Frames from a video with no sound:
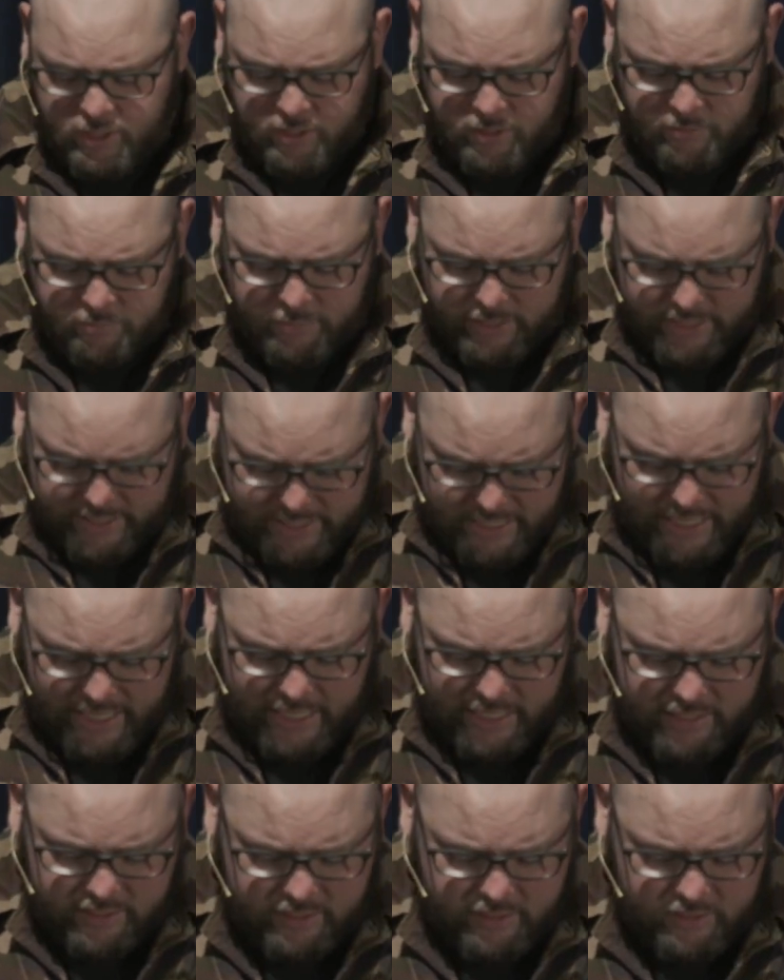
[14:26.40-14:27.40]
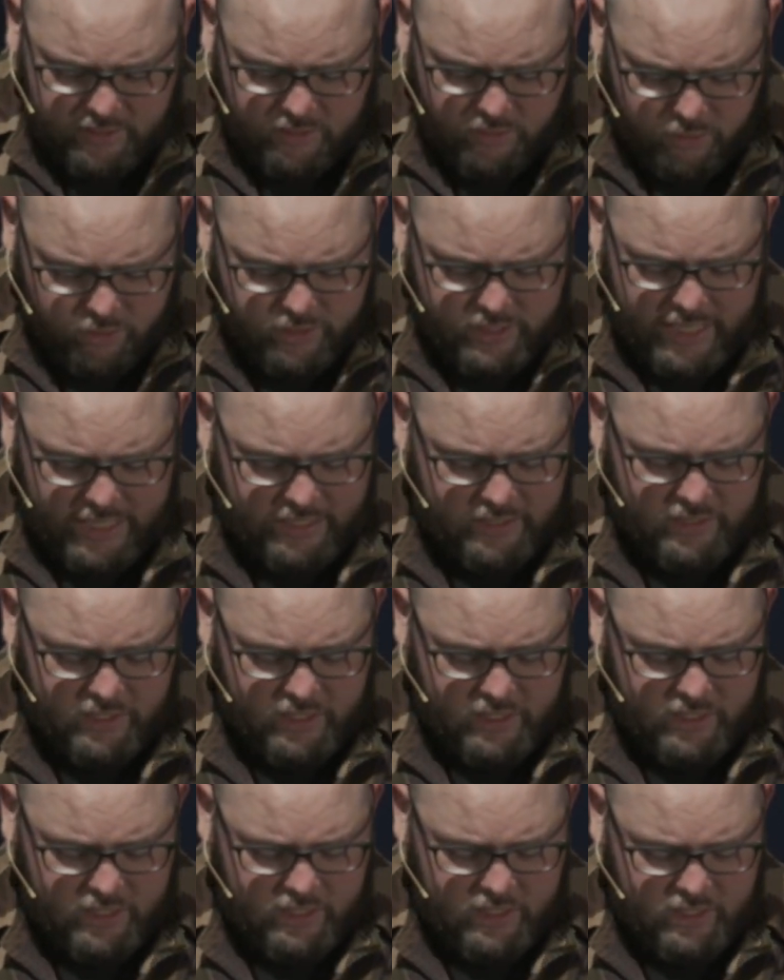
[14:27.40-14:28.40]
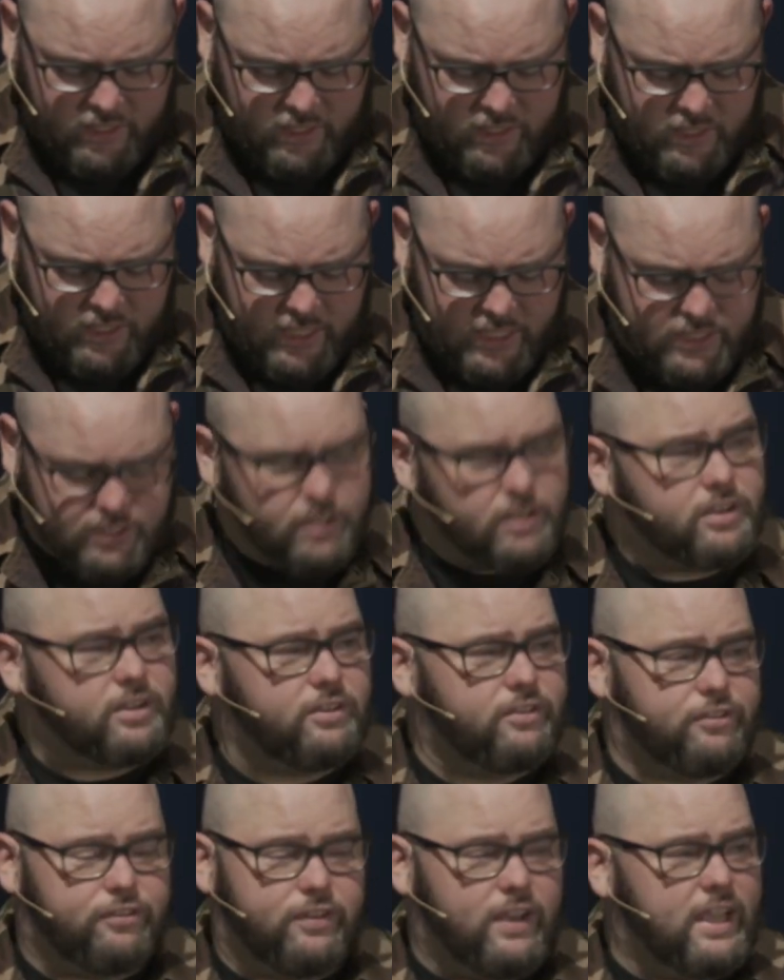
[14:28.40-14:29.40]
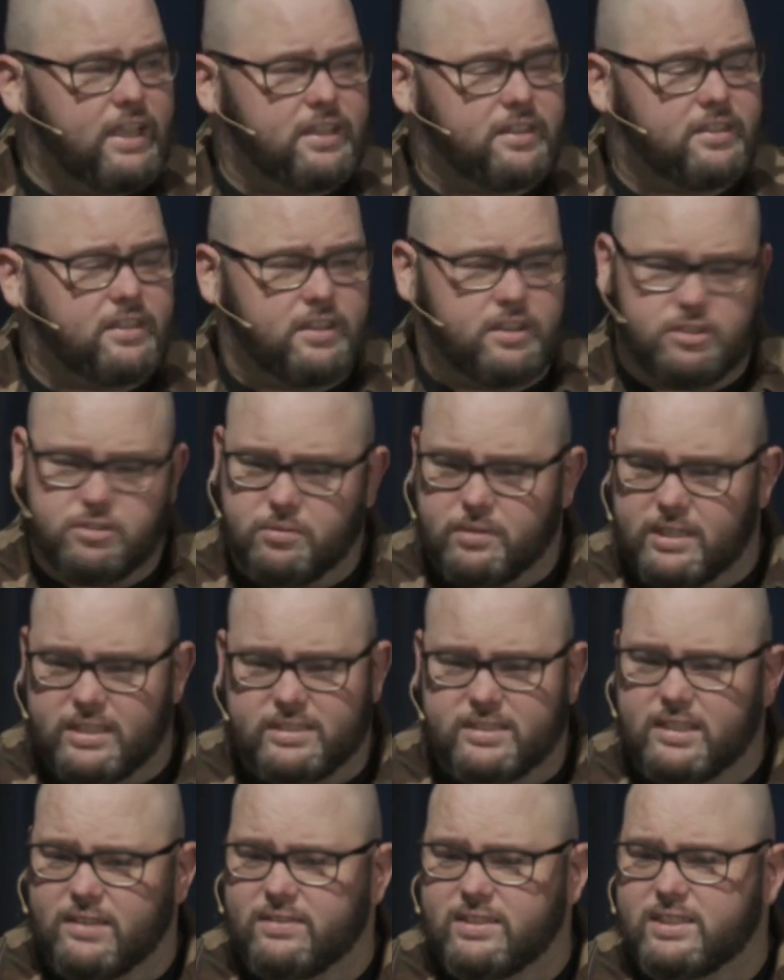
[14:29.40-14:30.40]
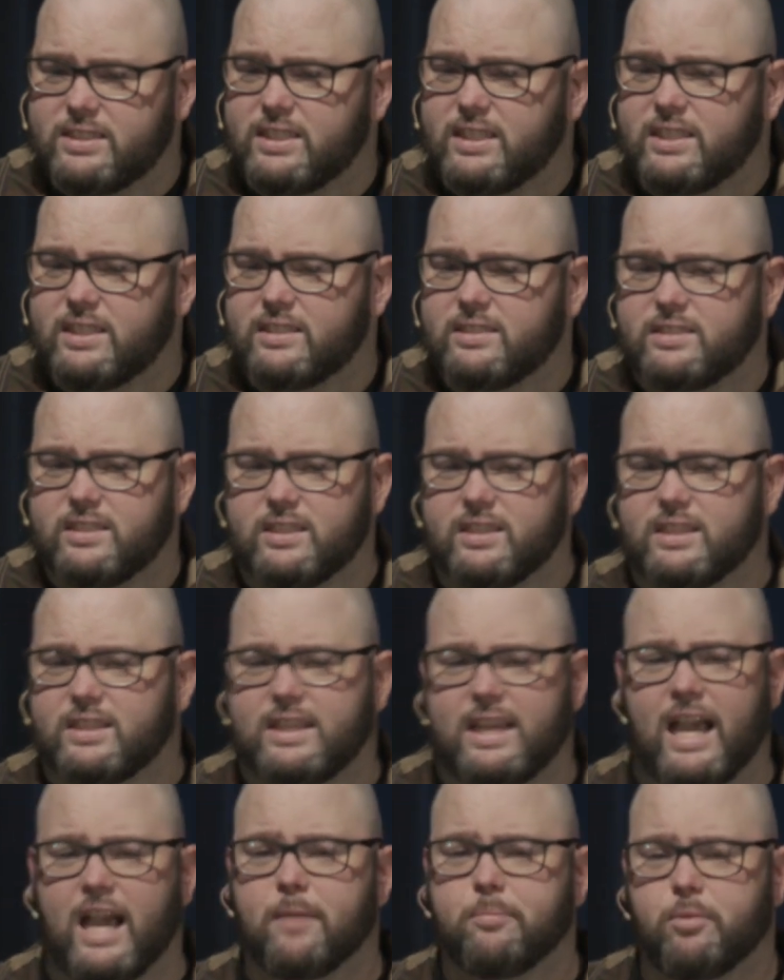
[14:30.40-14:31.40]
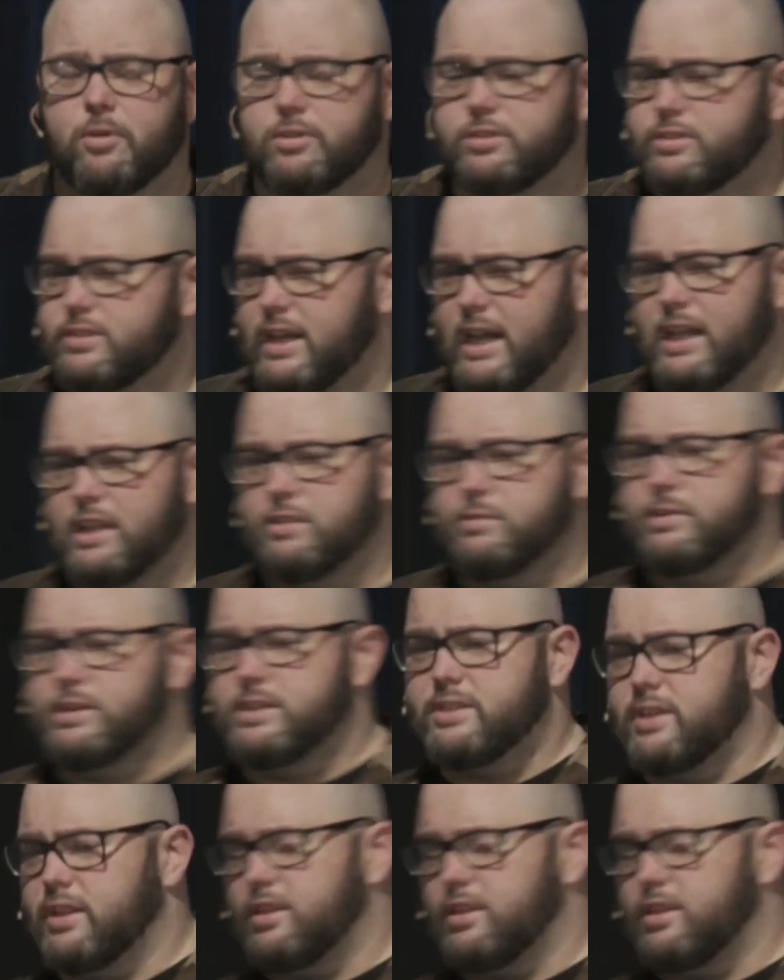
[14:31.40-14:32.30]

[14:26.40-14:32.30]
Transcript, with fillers: but God ordained it. It took faith in 2017 to cap our salaries at